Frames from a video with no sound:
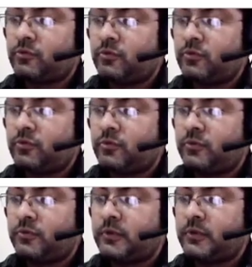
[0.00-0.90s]

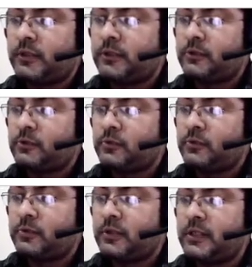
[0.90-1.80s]
2
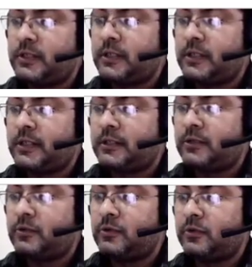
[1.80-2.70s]
into DK
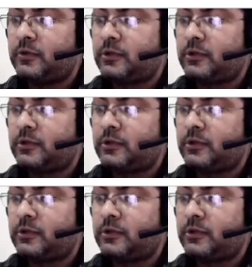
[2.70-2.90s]
the whole